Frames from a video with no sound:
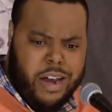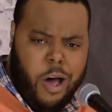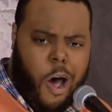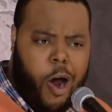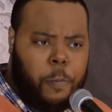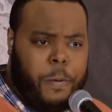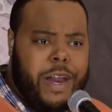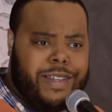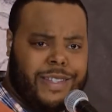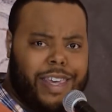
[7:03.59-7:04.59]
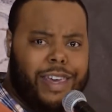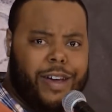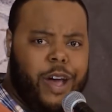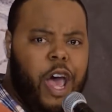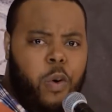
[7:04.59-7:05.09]
and a hard place,
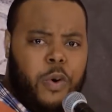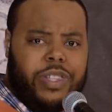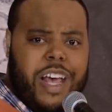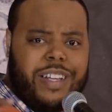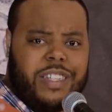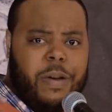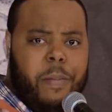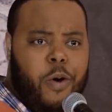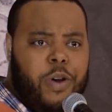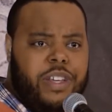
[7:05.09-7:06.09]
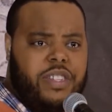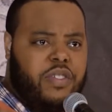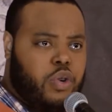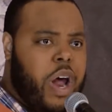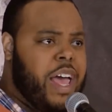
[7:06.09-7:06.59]
here with testimonies
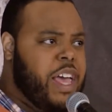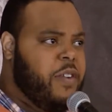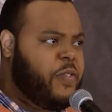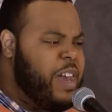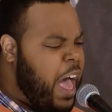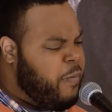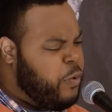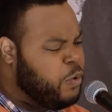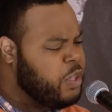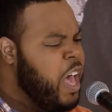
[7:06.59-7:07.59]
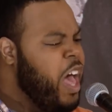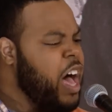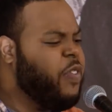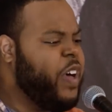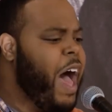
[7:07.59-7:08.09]
of triumph, novels
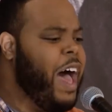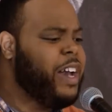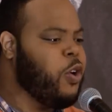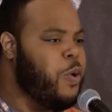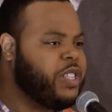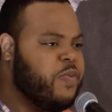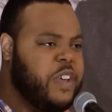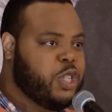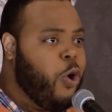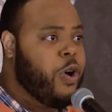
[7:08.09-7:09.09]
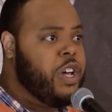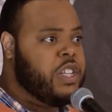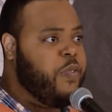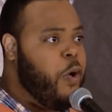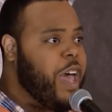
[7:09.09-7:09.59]
of conquest,
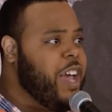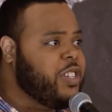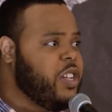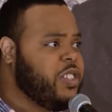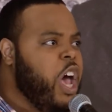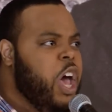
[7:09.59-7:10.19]
victorious vocations,